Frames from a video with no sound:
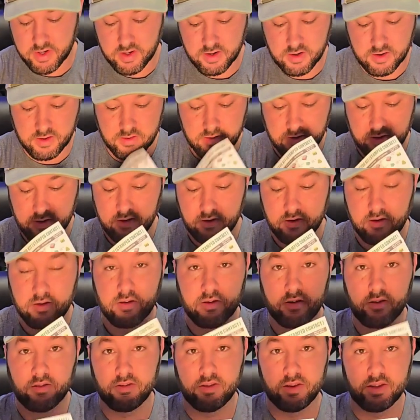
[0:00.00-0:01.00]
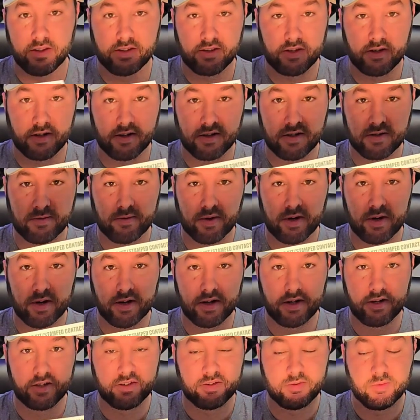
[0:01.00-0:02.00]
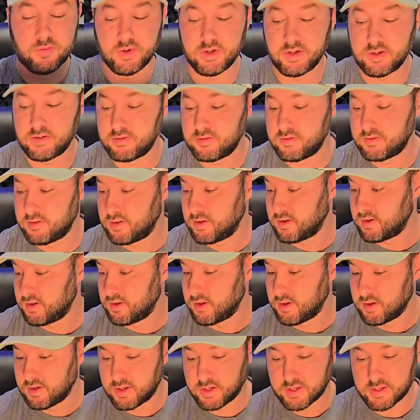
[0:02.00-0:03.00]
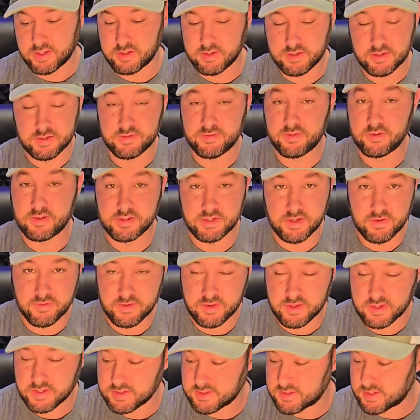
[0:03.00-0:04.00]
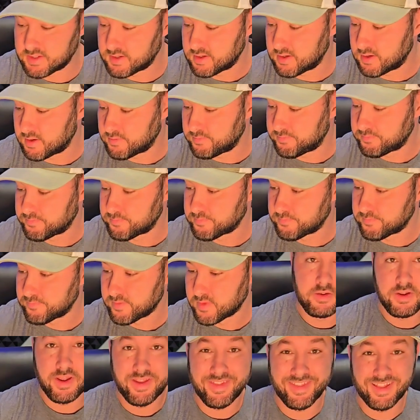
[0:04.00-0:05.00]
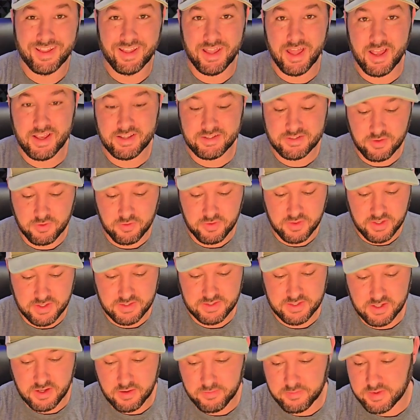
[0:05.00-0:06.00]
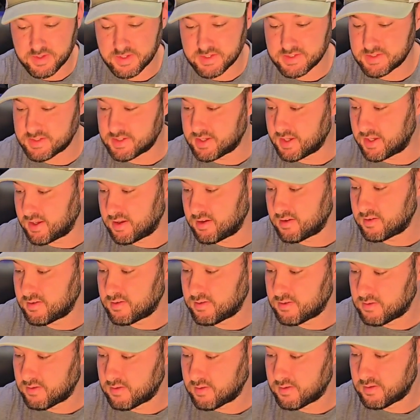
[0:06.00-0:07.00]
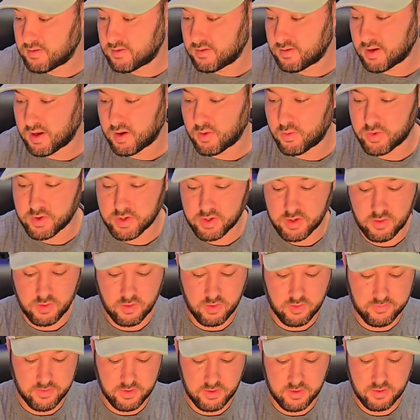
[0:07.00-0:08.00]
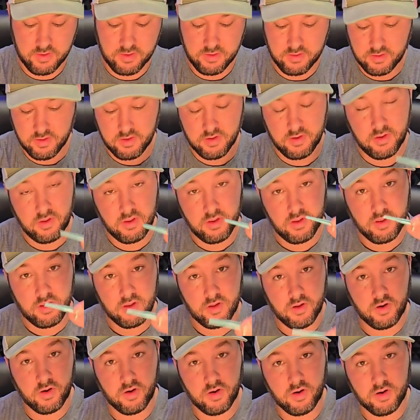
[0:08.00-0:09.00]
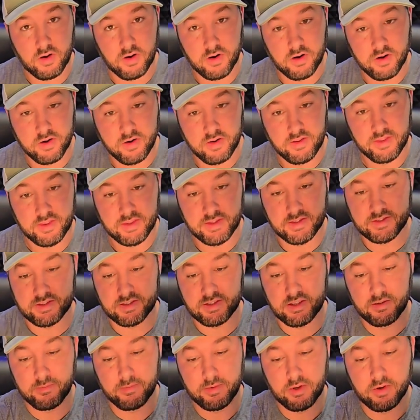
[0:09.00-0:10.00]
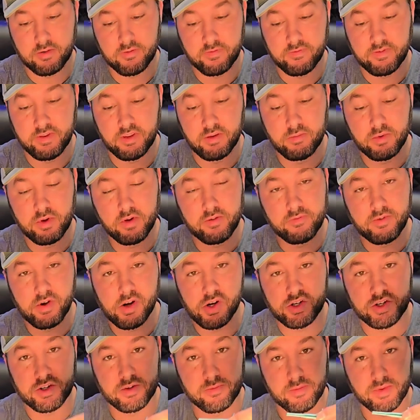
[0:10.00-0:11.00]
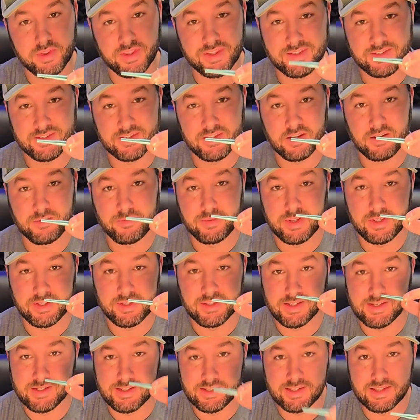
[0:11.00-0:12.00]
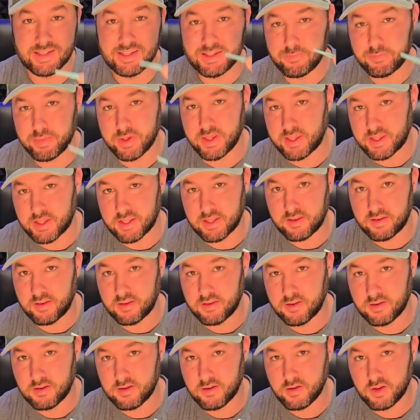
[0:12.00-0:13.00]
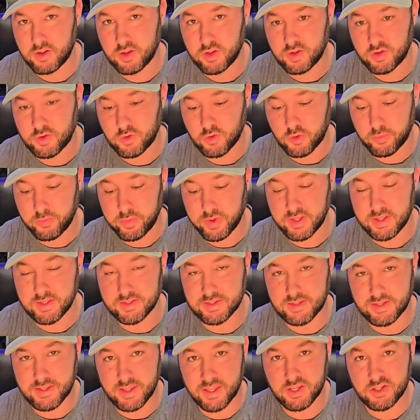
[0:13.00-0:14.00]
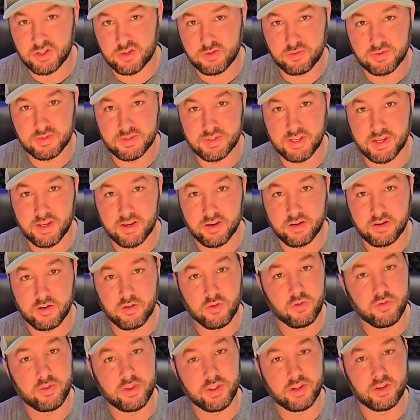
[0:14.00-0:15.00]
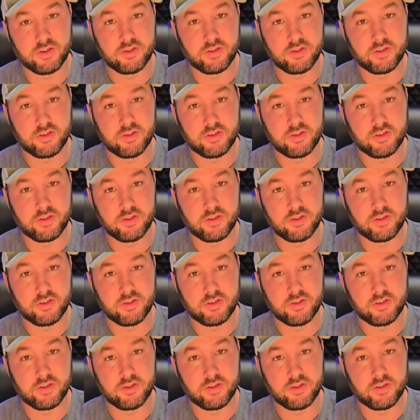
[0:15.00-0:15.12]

here that's going to explain it as well, as far as everything that's in here. And the last two things that come in this kit I want to go over are, this is going to be your female version, but this is going to be to depin your pins in case you stick it in a hole that